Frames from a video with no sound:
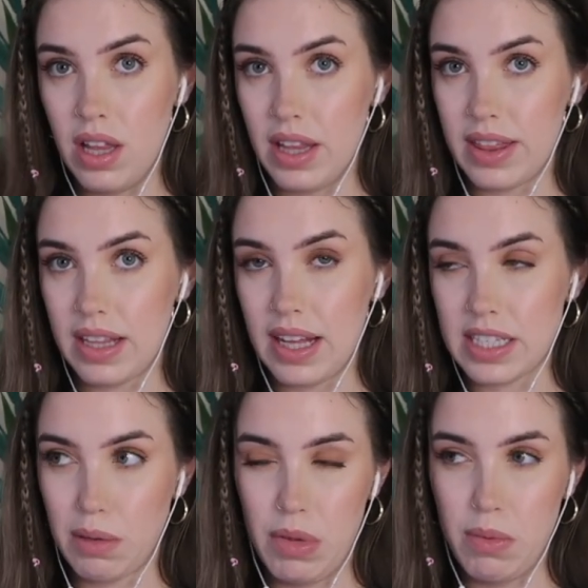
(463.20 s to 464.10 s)
like the
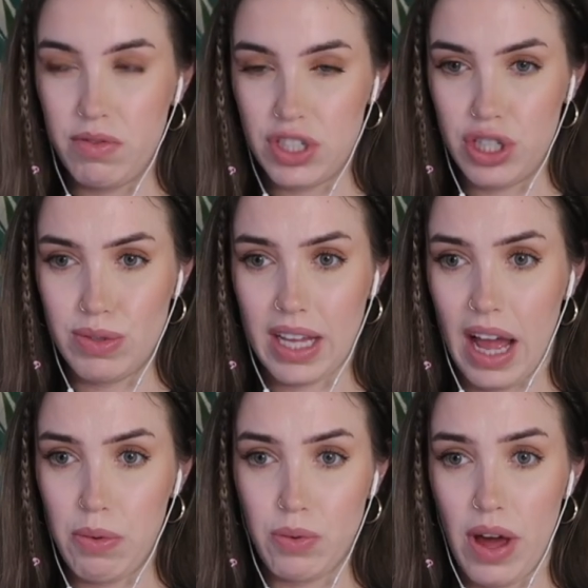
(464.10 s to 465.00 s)
classic meme of when she was like,
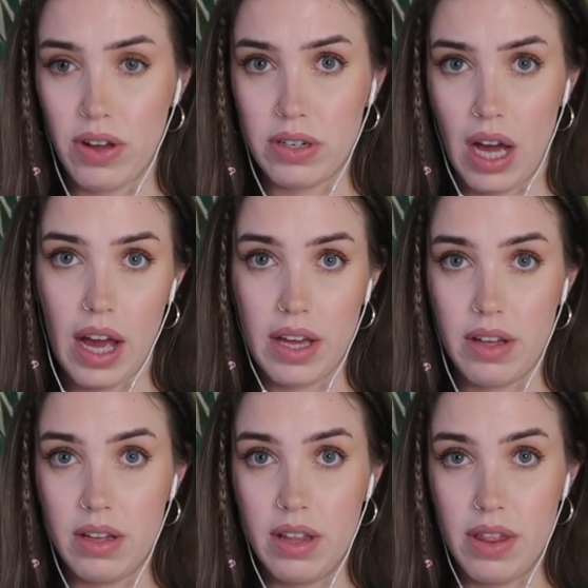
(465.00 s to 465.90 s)
I would rather
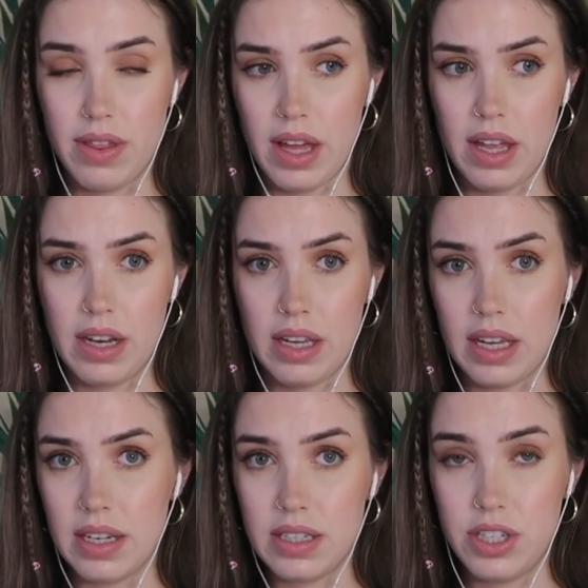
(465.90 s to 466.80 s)
die than
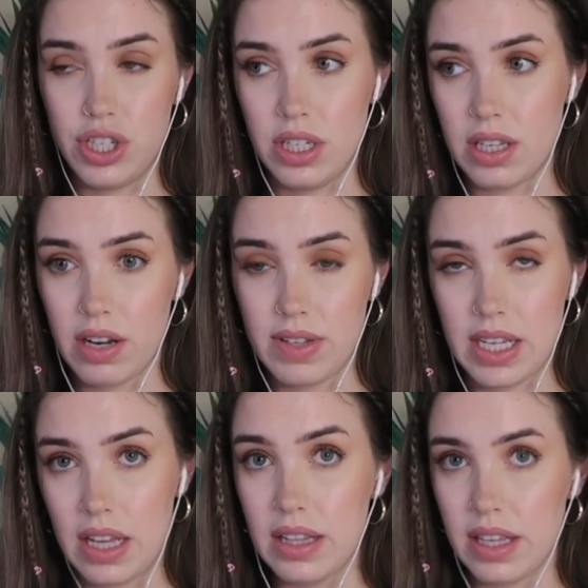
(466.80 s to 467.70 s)
eat cheese out of a
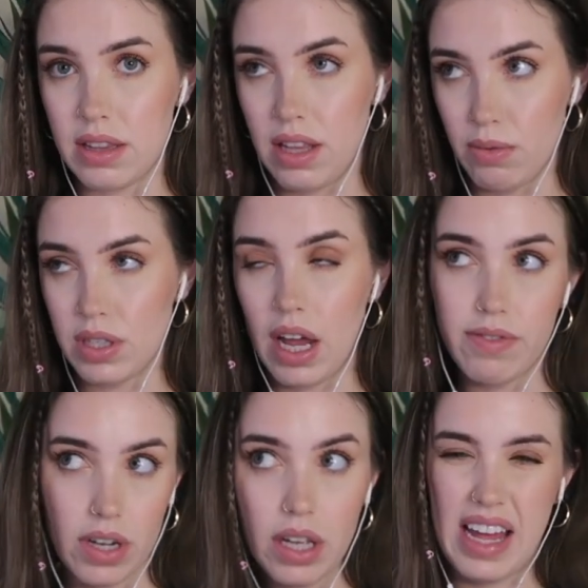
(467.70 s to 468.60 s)
tin. Like, that was kind of
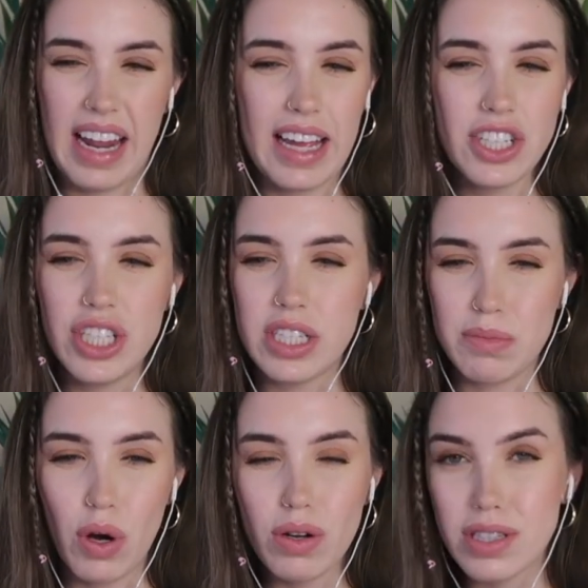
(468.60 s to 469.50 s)
funny. And I guess she
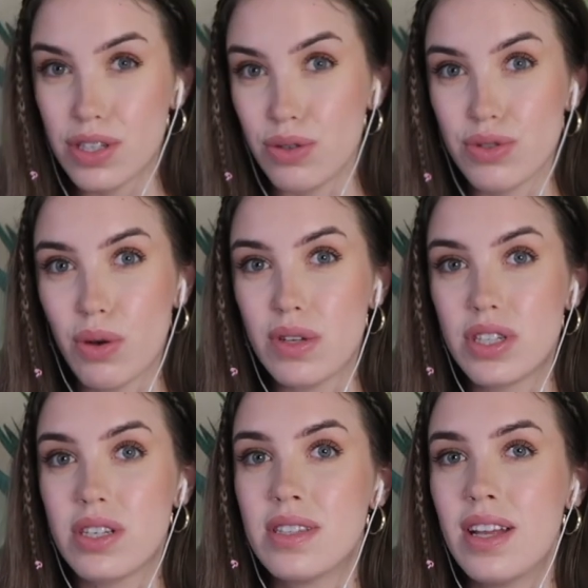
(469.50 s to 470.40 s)
smokes too, so it's
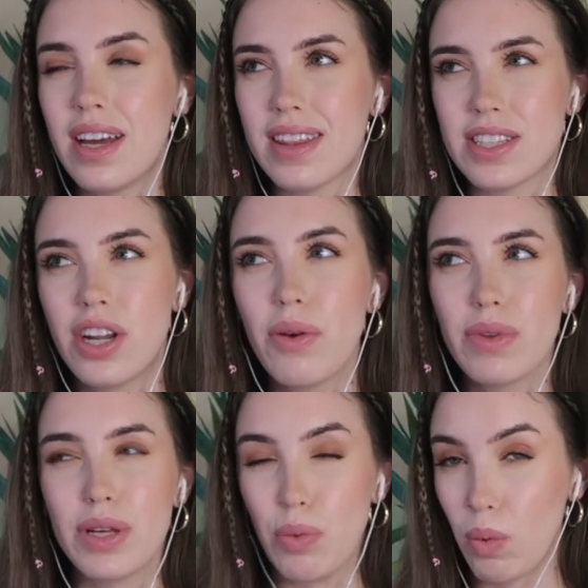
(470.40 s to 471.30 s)
just like, that's not
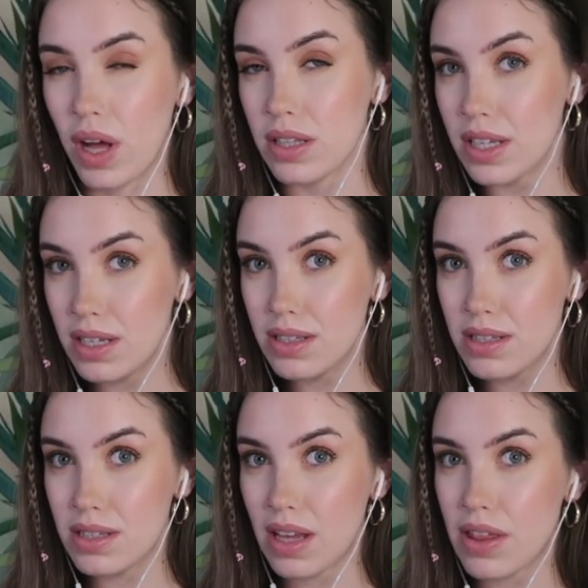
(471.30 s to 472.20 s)
really
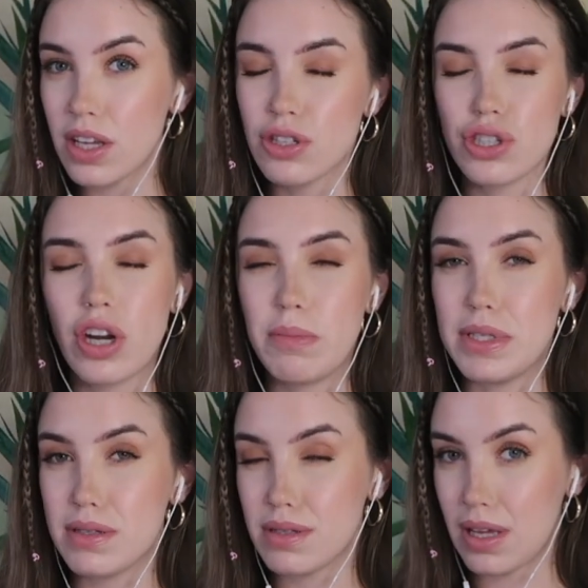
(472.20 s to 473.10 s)
wellness. I think you're just trying to be
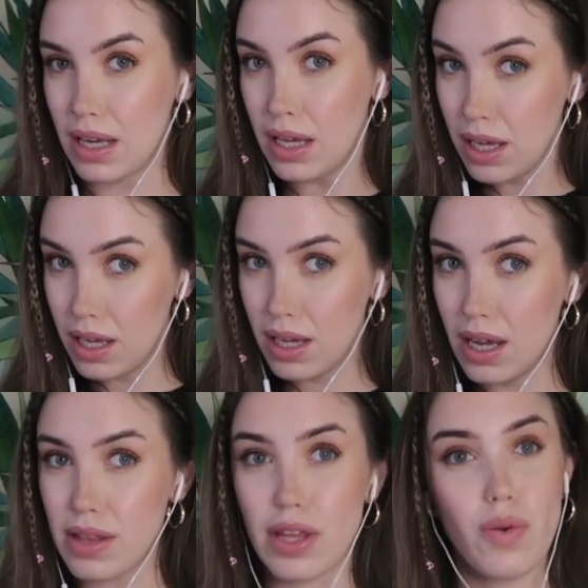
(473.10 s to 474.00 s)
skinny, and
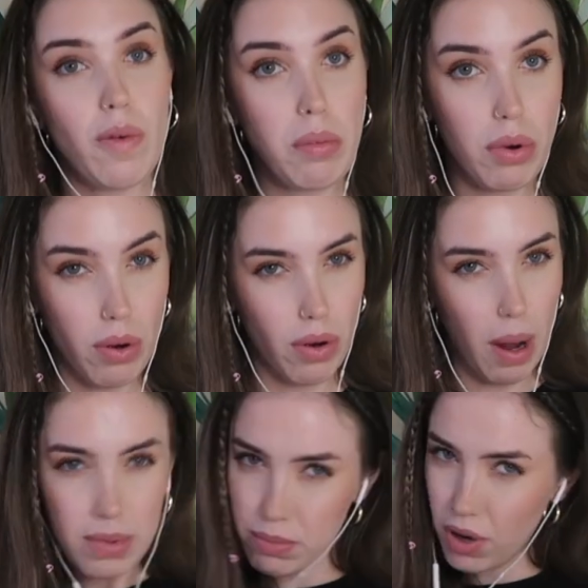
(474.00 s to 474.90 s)
I think you have a
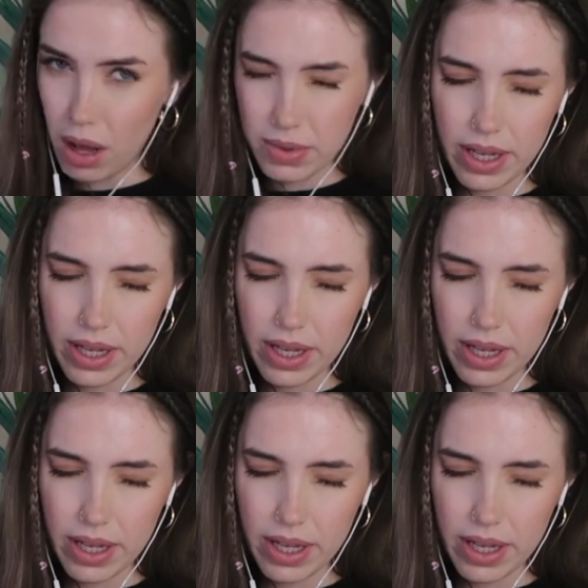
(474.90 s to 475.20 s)
problem probably.